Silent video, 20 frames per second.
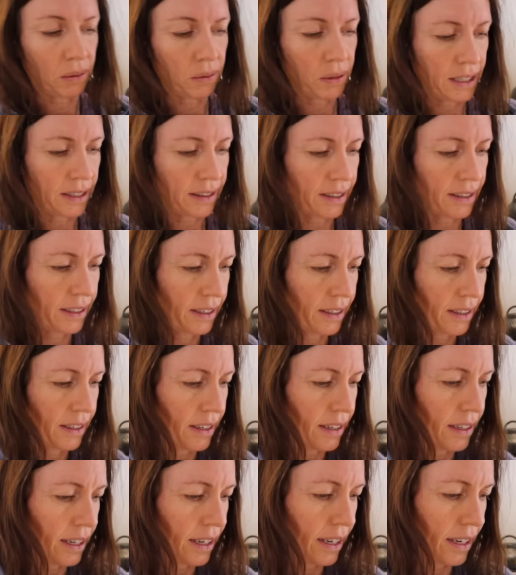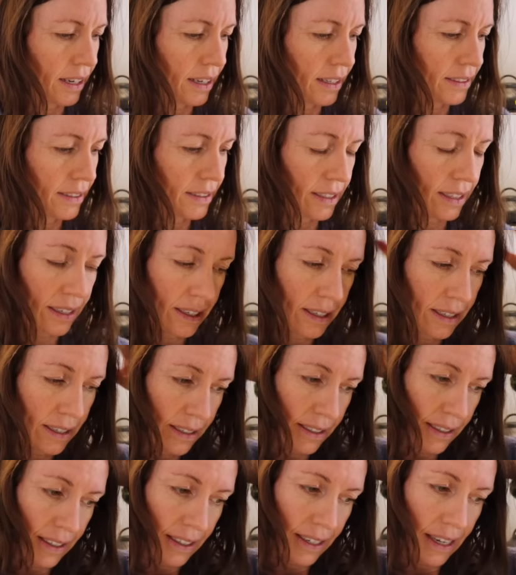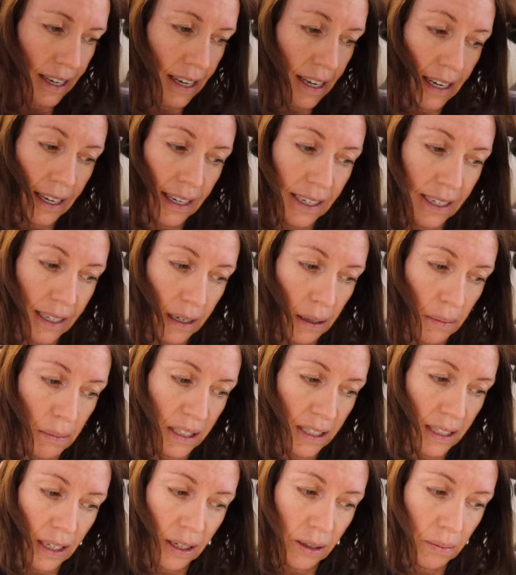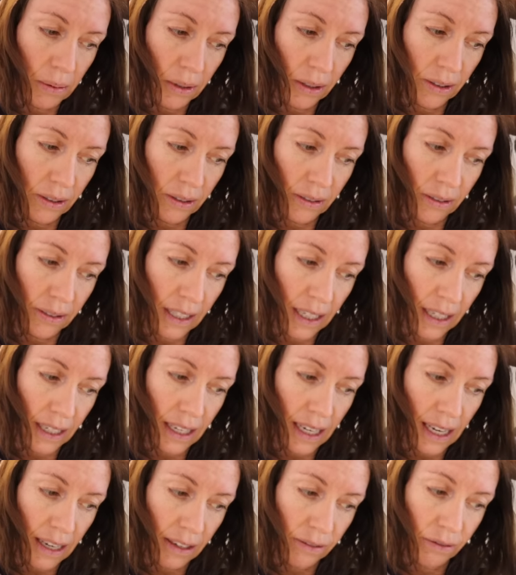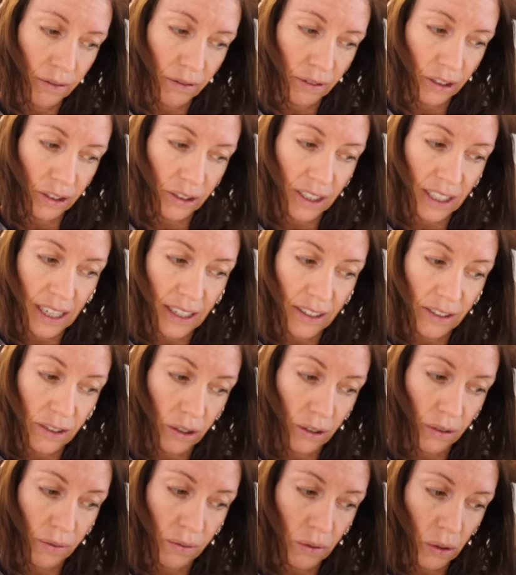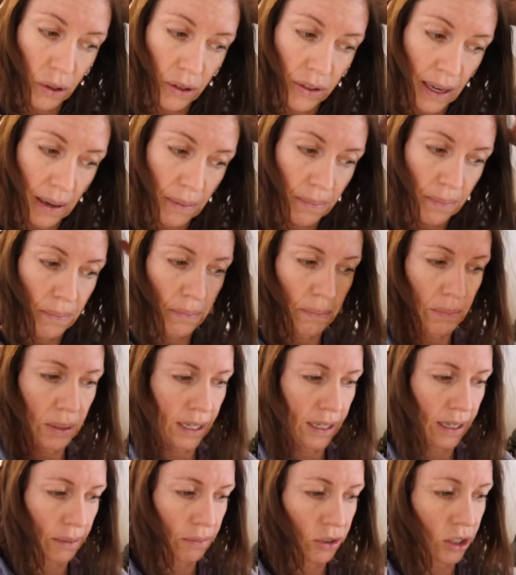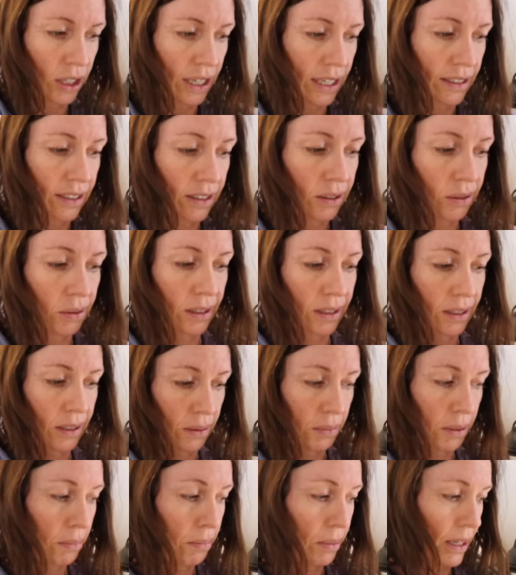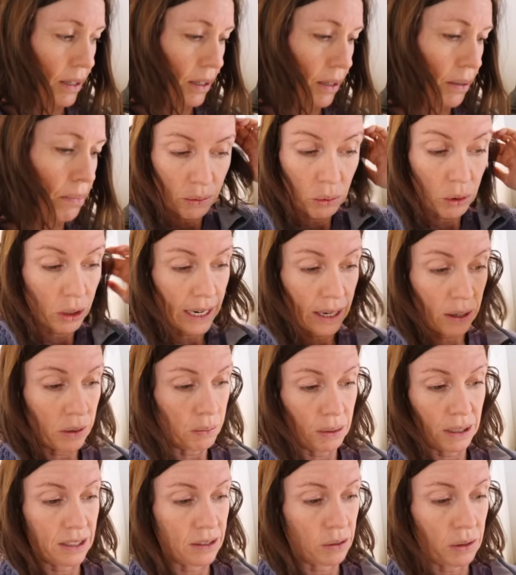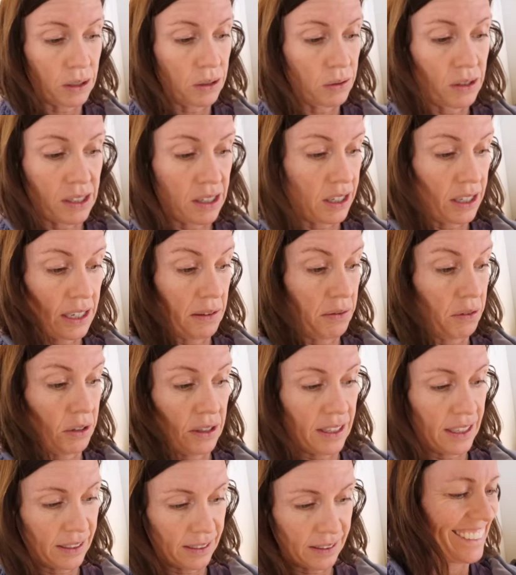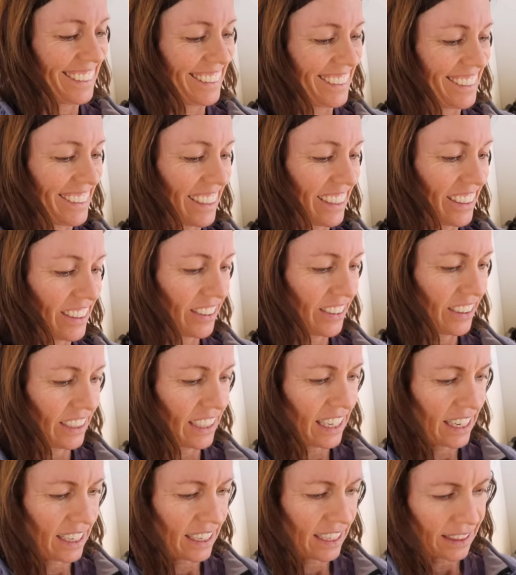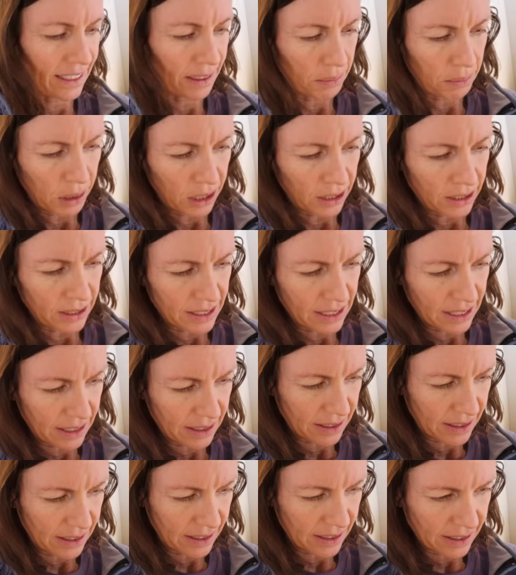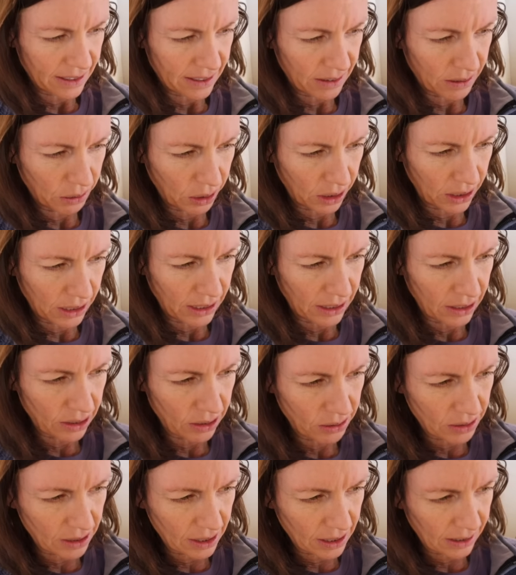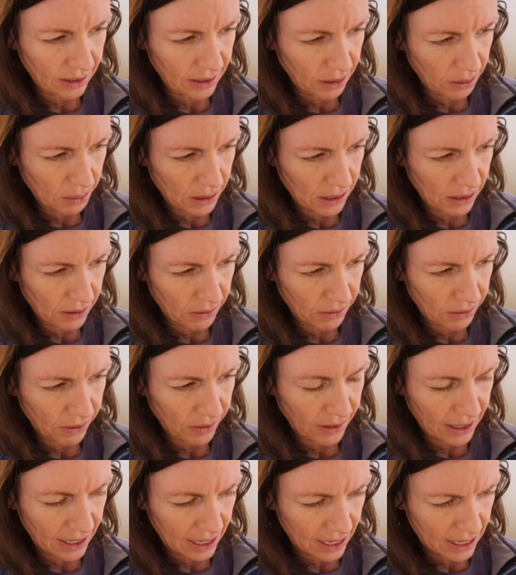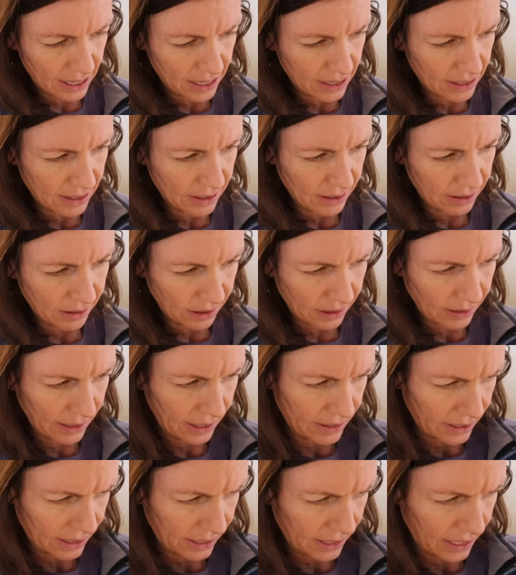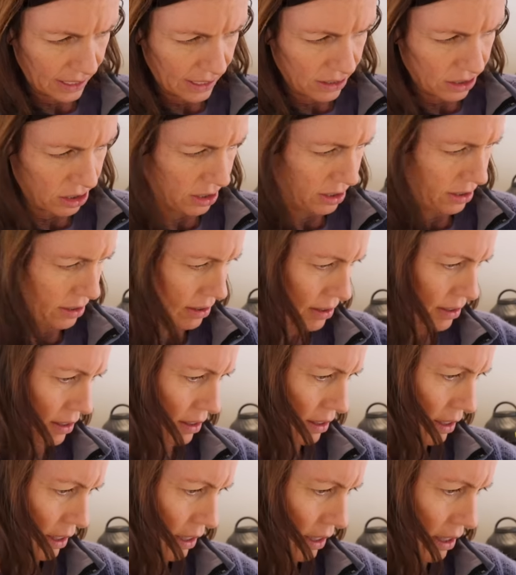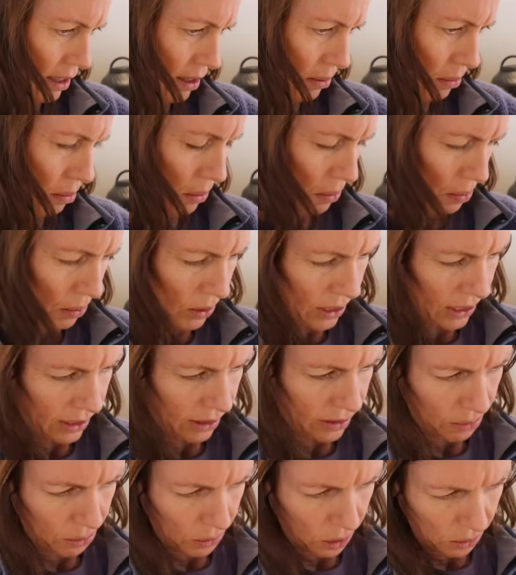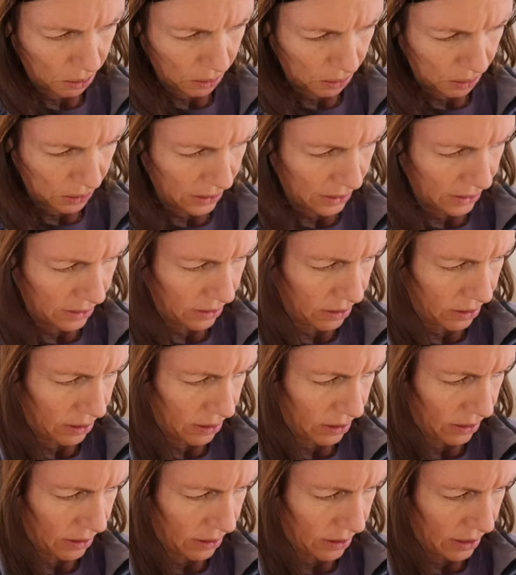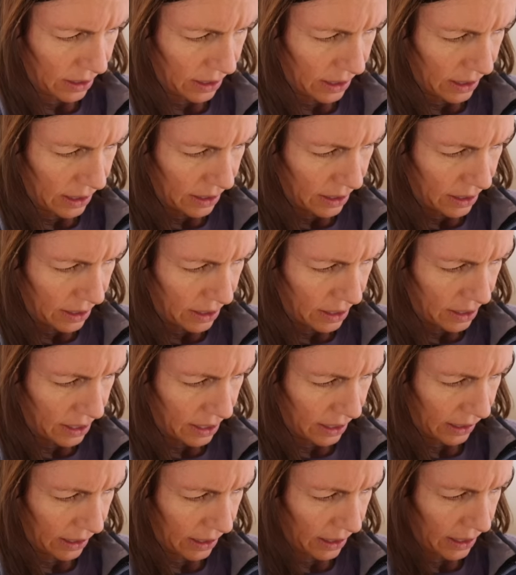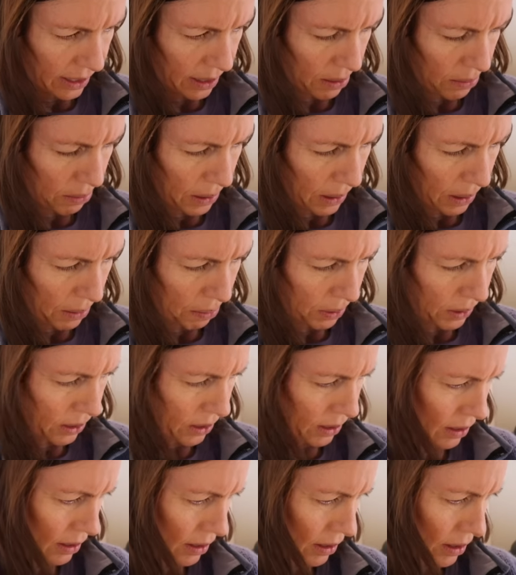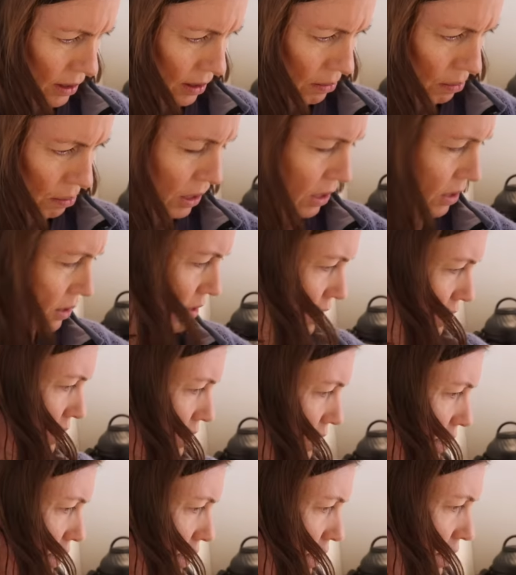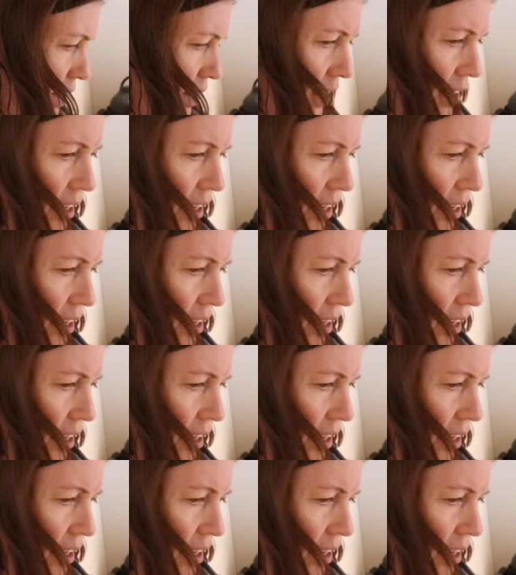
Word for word: with. And uh, I am a terrible advertiser for them, but I'm trying to do a little bit better. We're out because we use it on everything. So yeah, I think Mark said we're gonna use a little bit of that, and that's Cajun paprika, smoked paprika, uh, cayenne pepper, parsley,